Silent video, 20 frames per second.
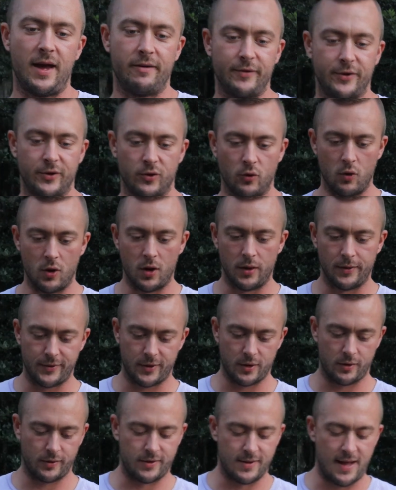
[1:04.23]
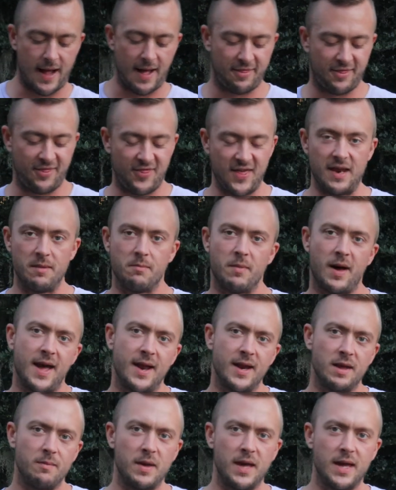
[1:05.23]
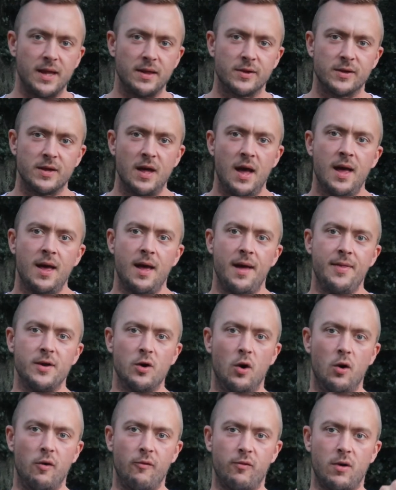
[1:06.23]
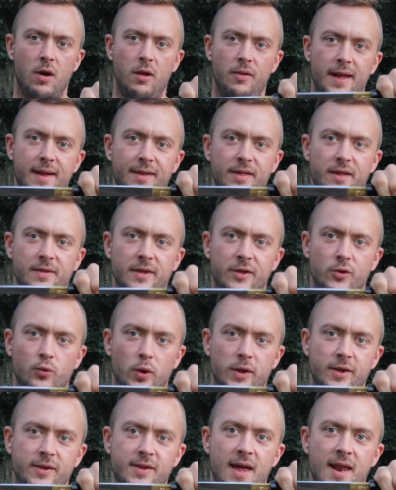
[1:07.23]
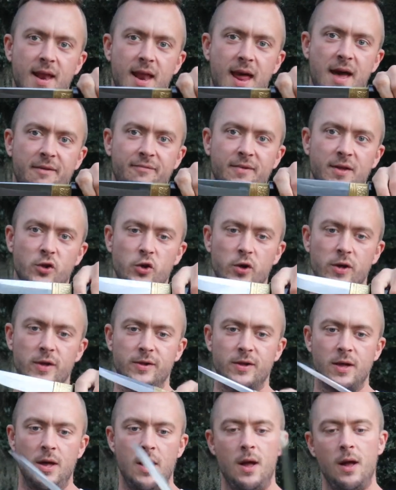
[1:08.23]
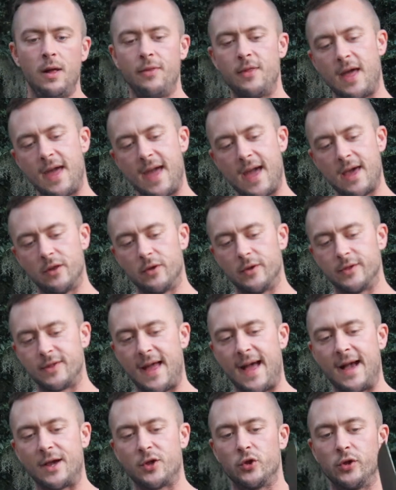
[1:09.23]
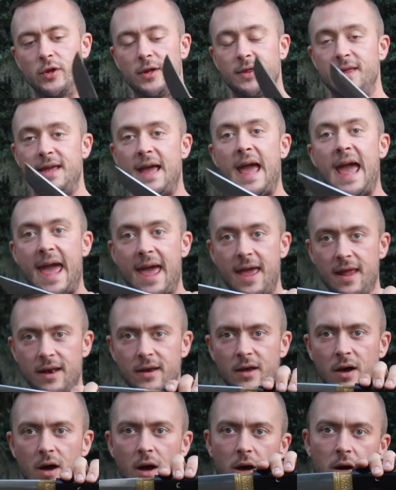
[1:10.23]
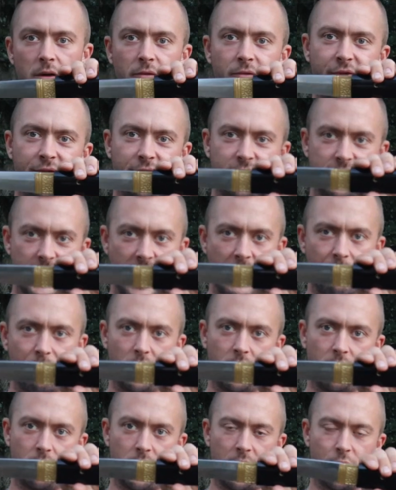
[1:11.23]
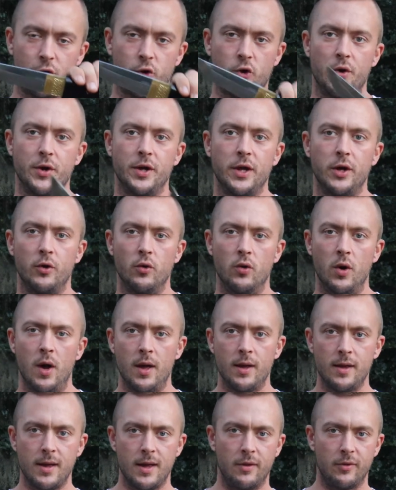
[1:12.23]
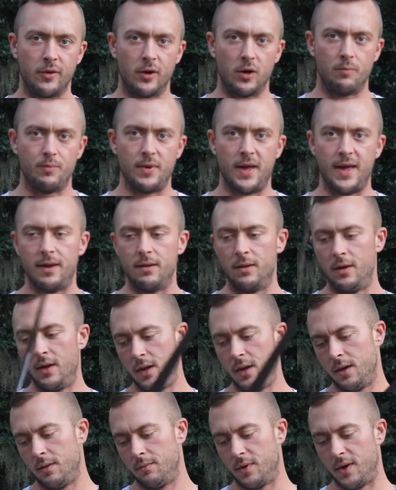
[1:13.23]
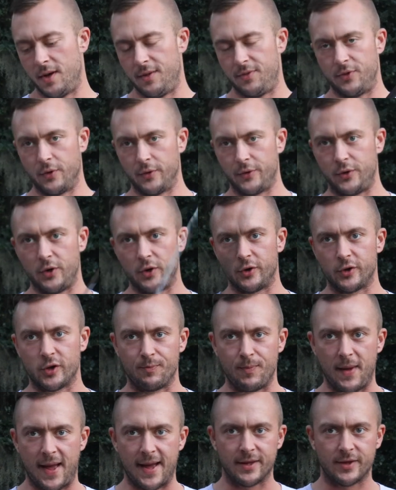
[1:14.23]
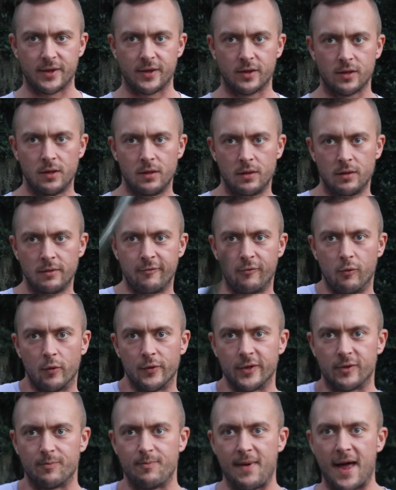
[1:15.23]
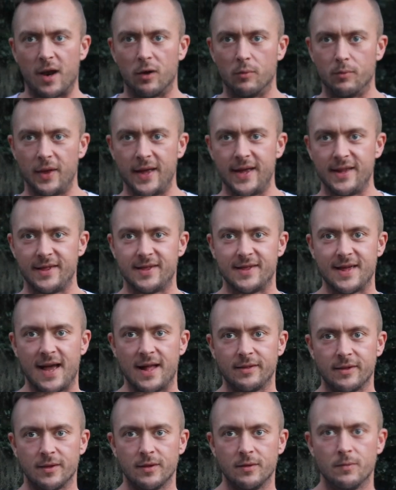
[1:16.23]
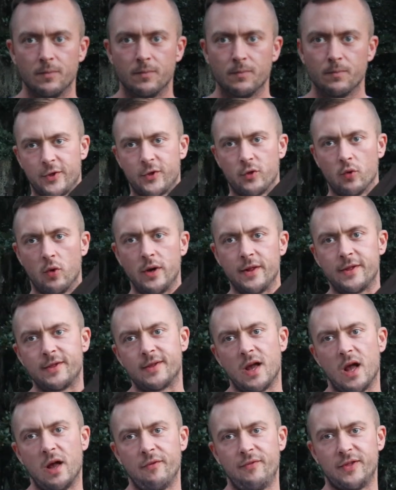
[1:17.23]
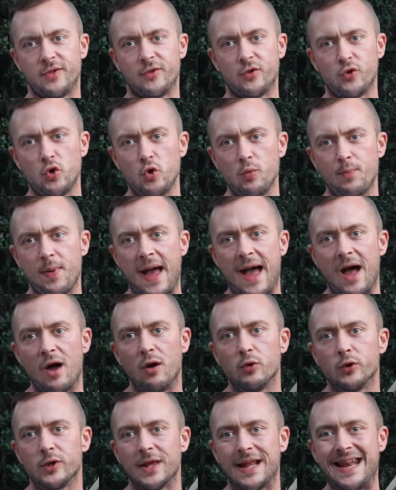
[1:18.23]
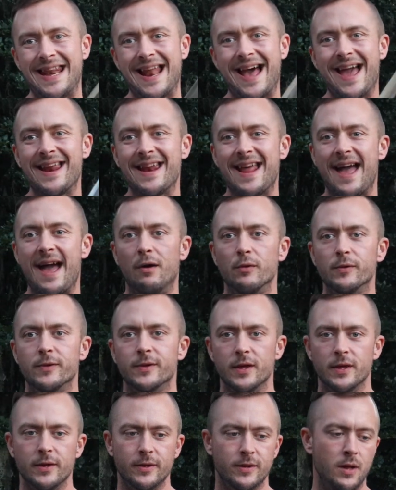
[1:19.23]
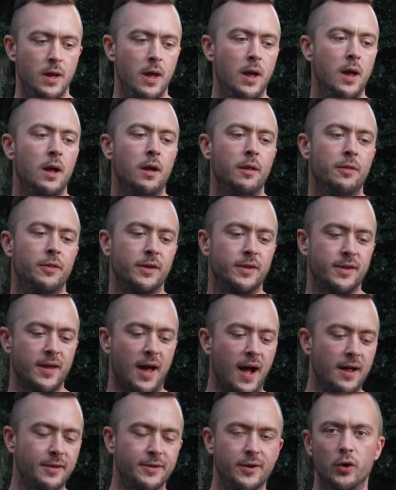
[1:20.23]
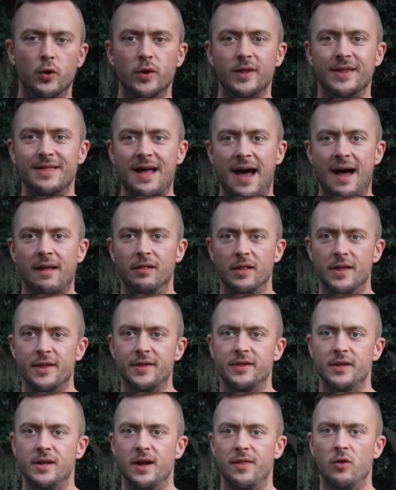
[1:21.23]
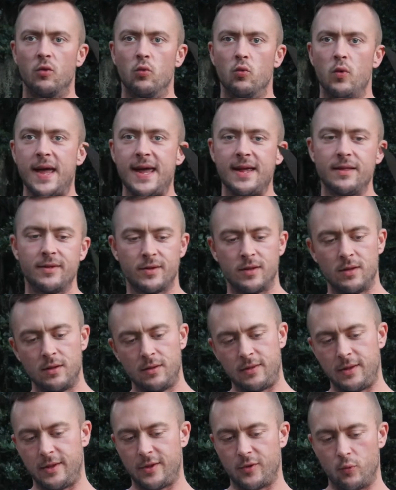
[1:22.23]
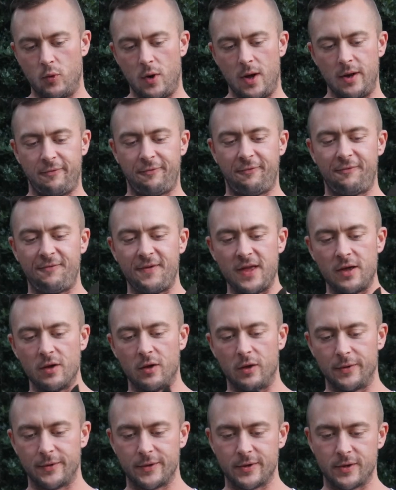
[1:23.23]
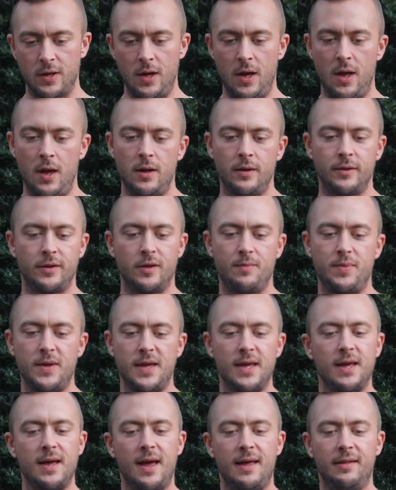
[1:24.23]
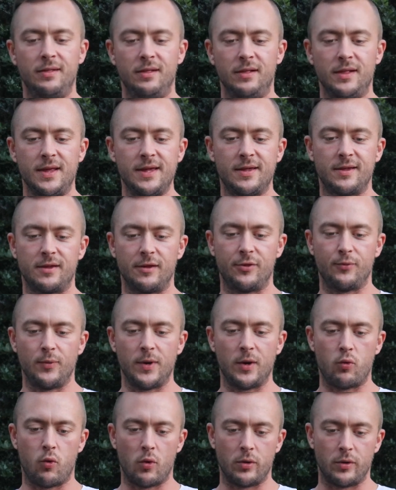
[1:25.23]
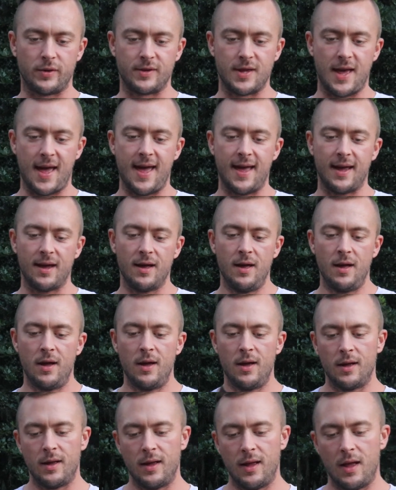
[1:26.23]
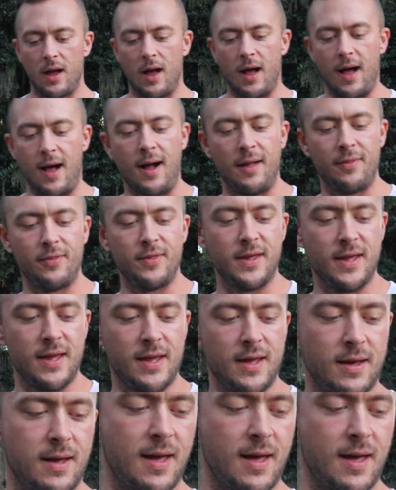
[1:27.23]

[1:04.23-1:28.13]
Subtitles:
of a sword, so it's not thin by any means. And the overall length on this one is 10.5 inches. The handle's actually the end of the scabbard. I'll show you in a little bit, but those are your specs for this BattleBlade set. The sword itself is 2 pounds, 9 ounces. The tanto is not listed on the weight. This one feels to be at least a 3/4 tang. On the